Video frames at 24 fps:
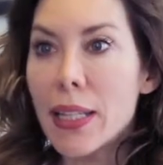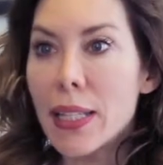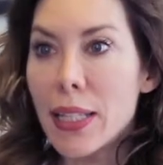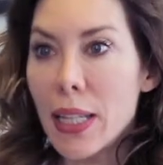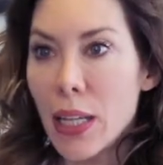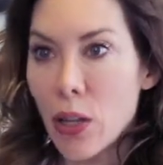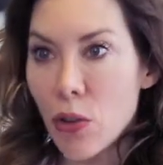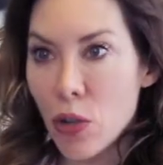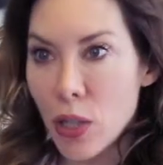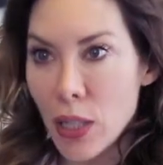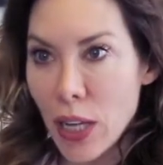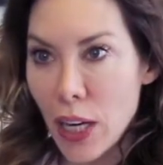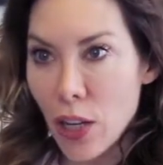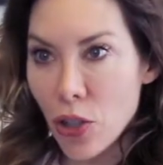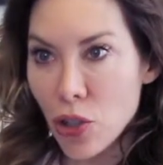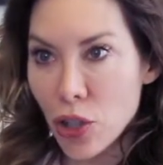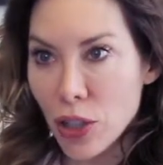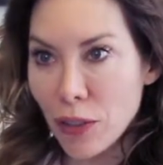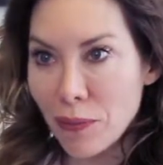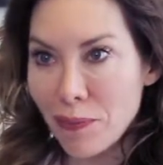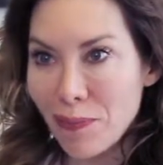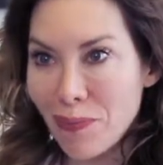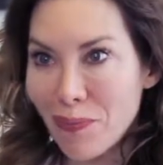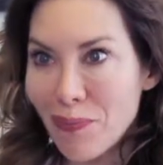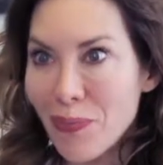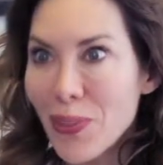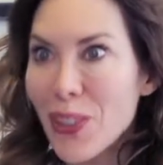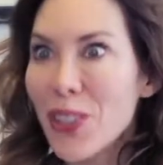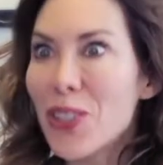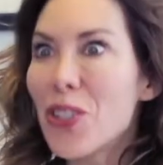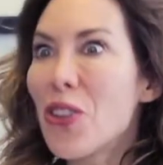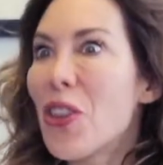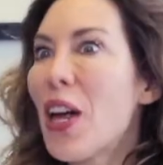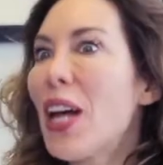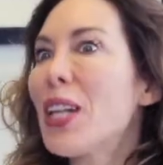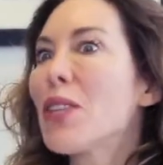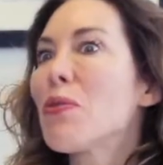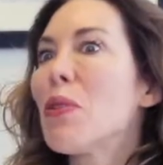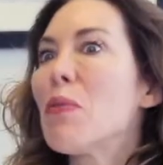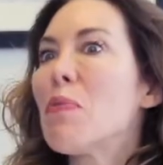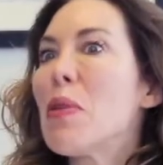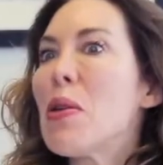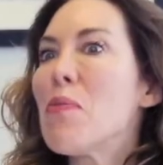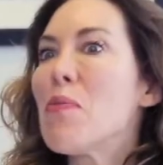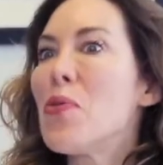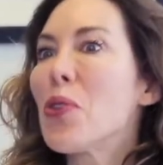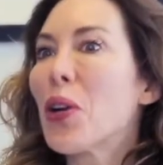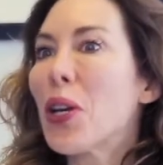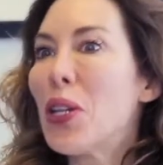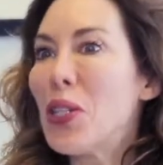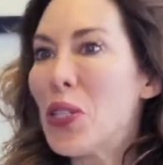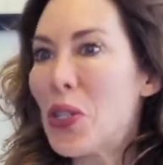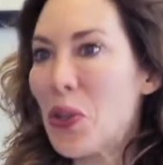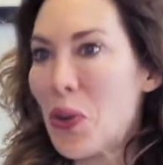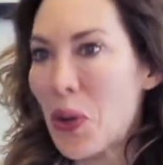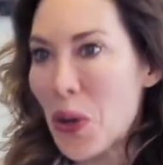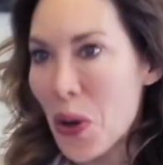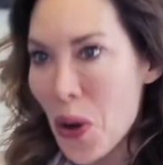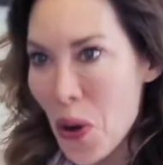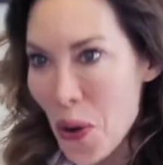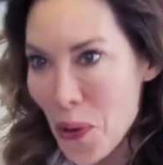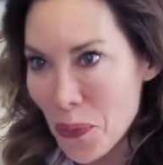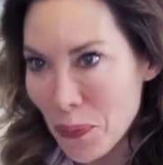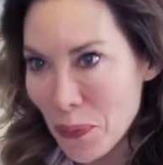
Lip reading: and irritation. So that's what people can do at home.